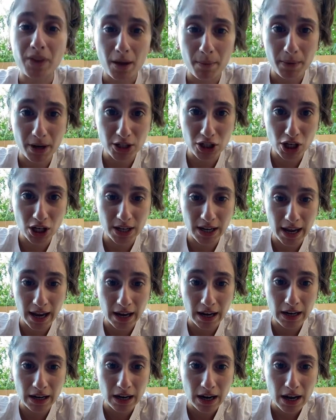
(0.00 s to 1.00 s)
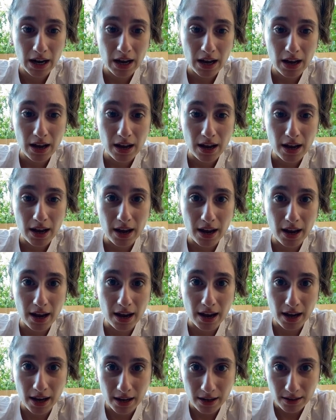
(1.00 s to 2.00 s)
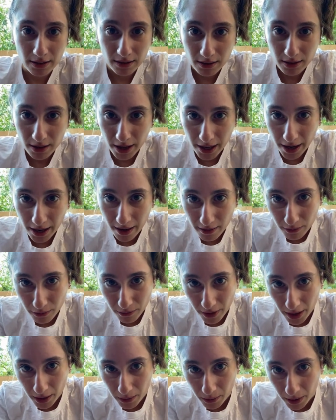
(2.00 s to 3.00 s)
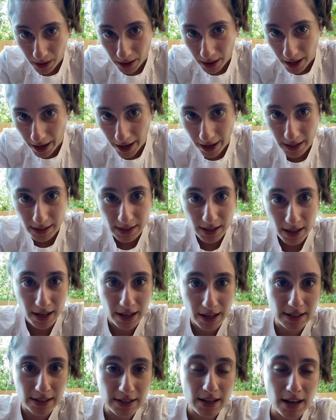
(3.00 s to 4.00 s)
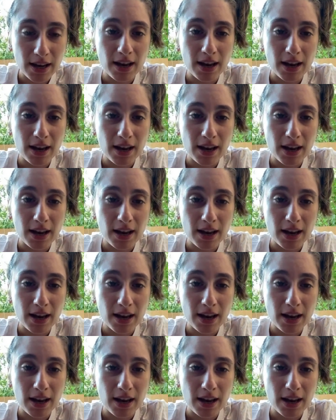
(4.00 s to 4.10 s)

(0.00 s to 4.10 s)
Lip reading: Bachigner. And I can't find where the X thing is.